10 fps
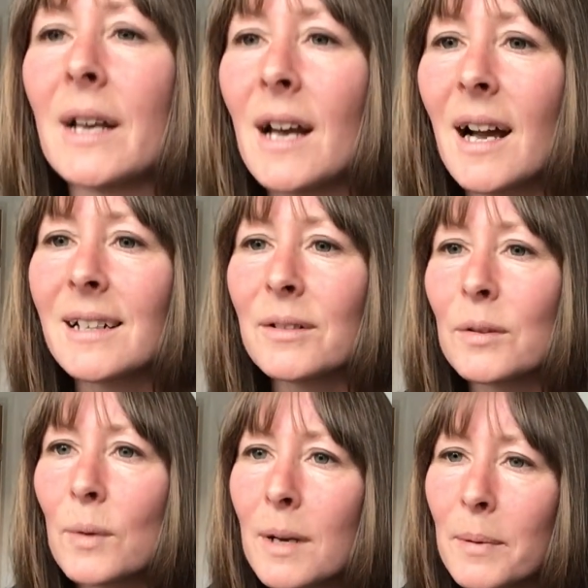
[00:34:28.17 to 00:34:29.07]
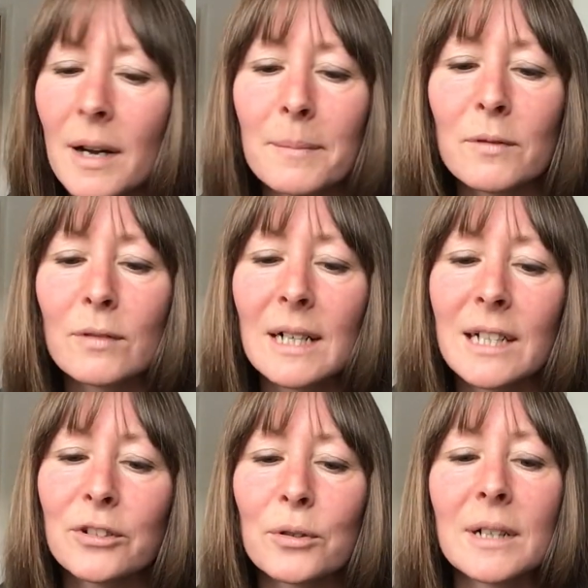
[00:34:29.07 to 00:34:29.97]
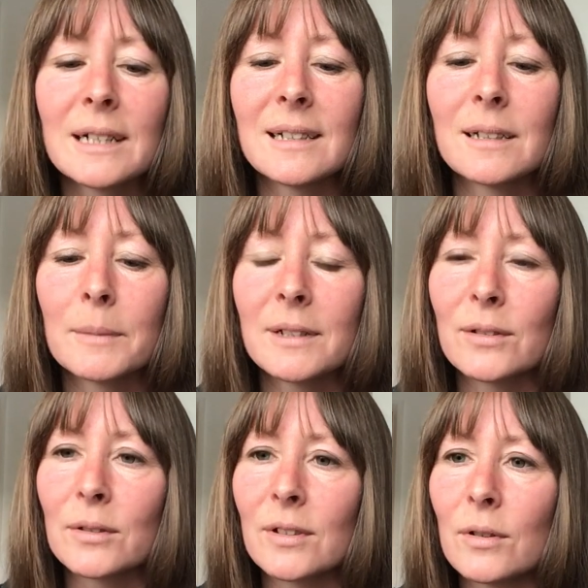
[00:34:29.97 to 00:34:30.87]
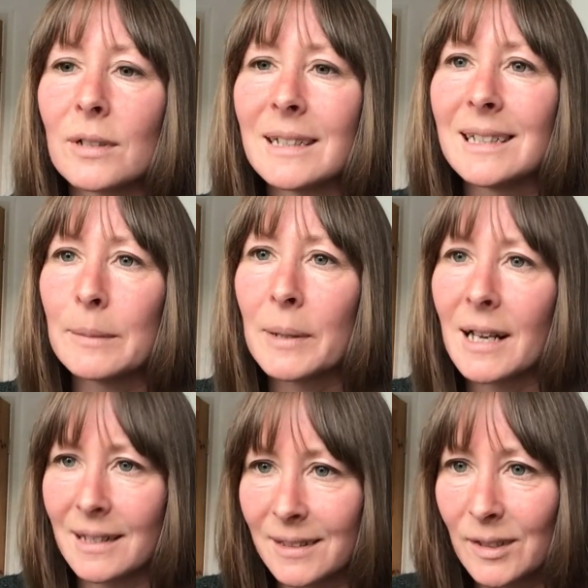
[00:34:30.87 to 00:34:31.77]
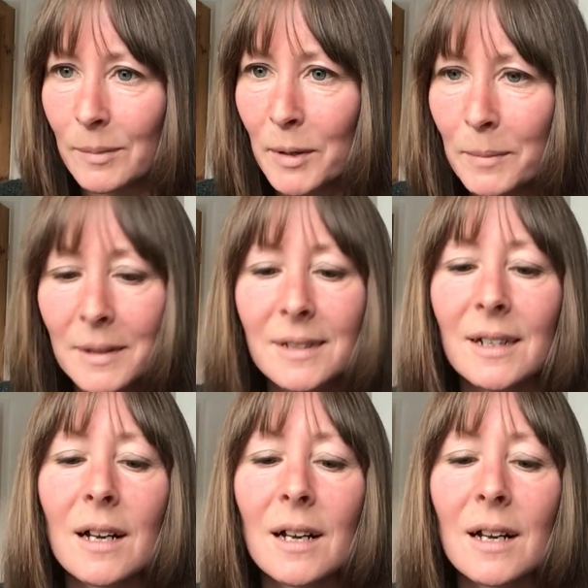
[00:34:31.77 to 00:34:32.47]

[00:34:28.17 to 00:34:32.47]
I don't know why, but I'm really enjoying knitting my socks on DPNs at the moment.